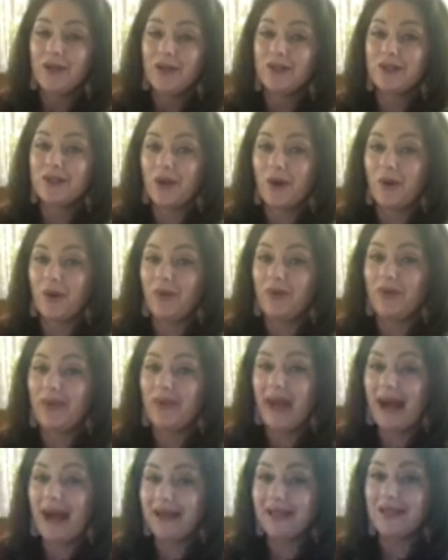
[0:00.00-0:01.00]
So
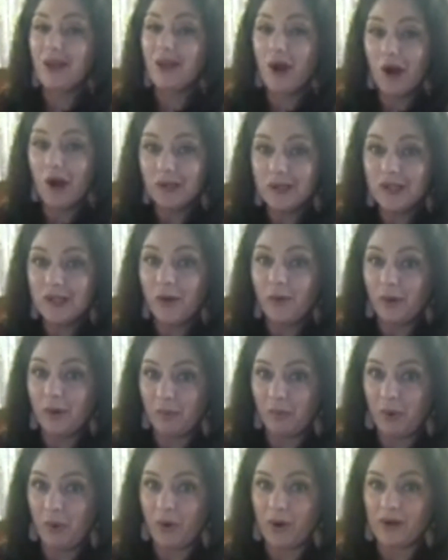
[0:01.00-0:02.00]
that is also
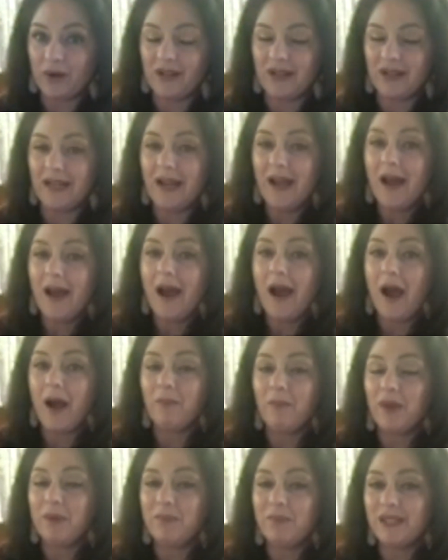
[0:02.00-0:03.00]
important,
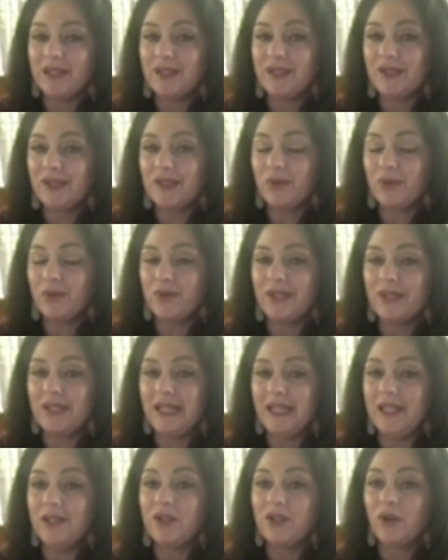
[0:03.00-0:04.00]
that business owners
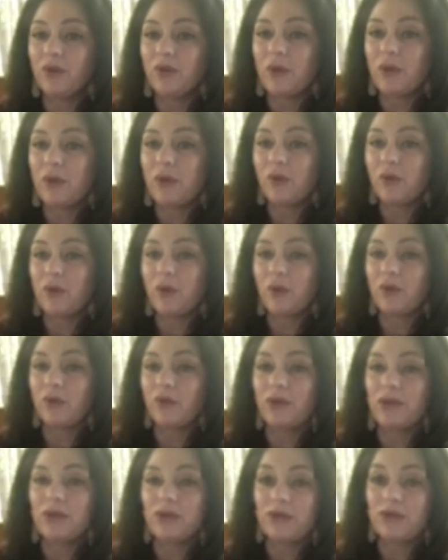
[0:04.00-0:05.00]
need to remember
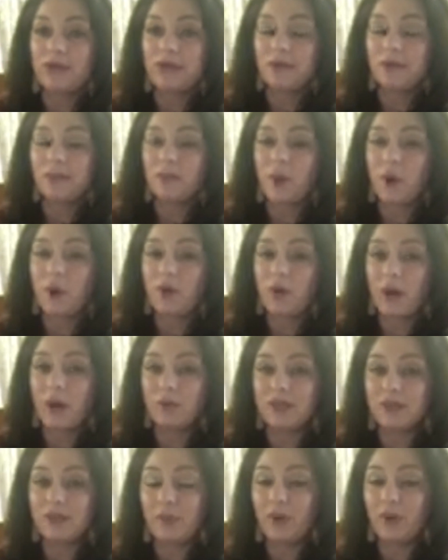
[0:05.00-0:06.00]
that this program
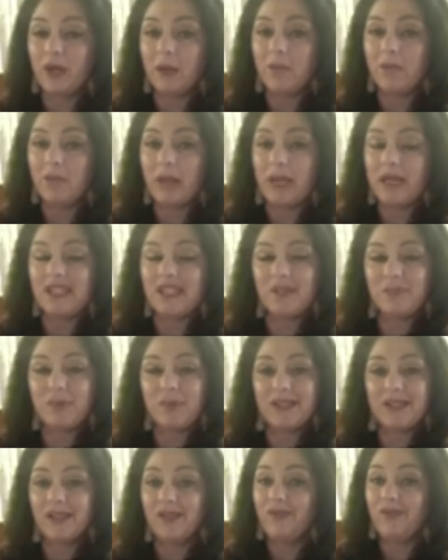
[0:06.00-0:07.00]
was put in place
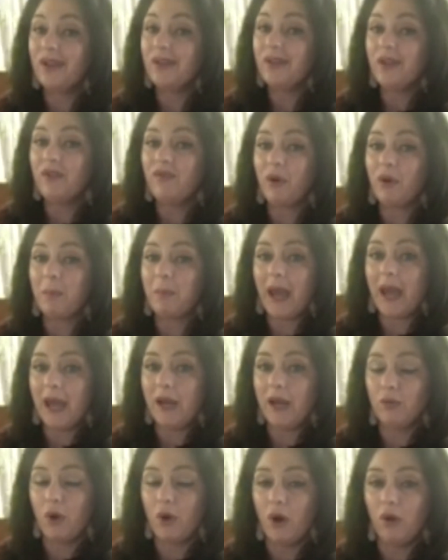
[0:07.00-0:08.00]
specifically for
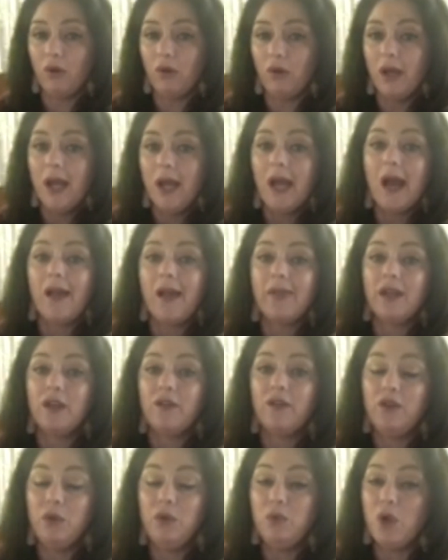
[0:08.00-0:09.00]
payroll, and that
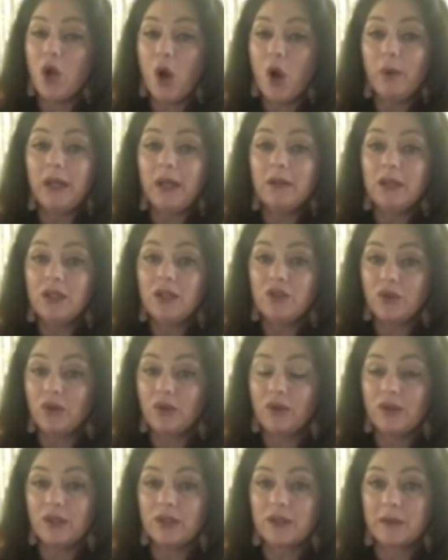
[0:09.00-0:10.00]
if you knowingly
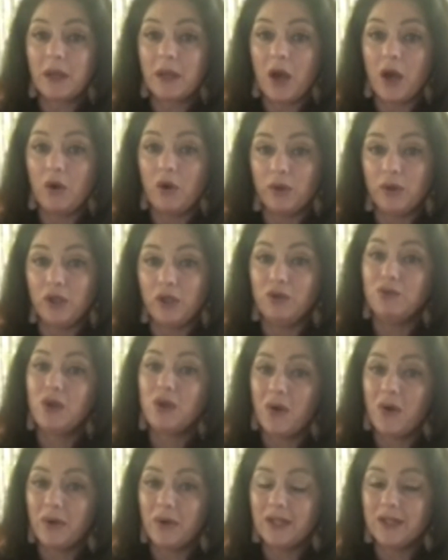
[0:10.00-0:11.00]
took this loan, you
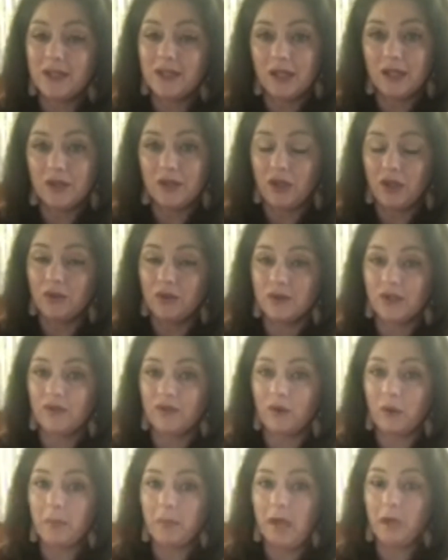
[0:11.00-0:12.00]
don't intend to use it
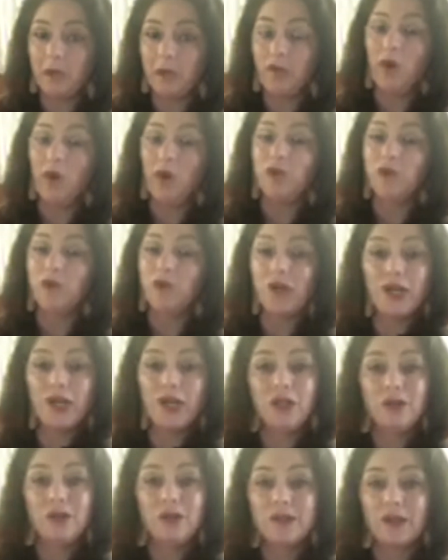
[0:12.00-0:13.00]
for payroll and you're going to
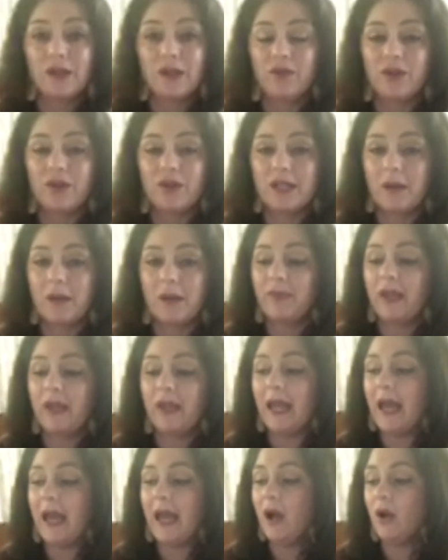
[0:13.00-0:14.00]
use it for something
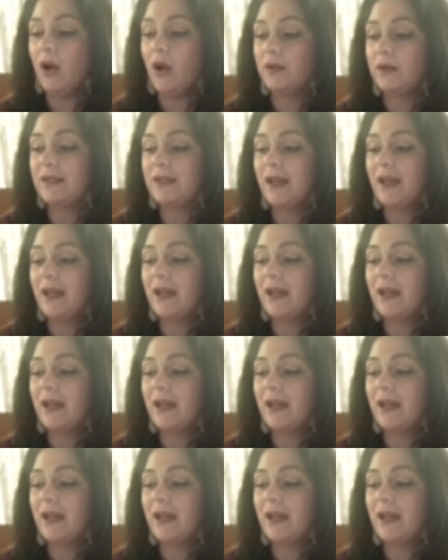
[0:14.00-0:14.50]
else,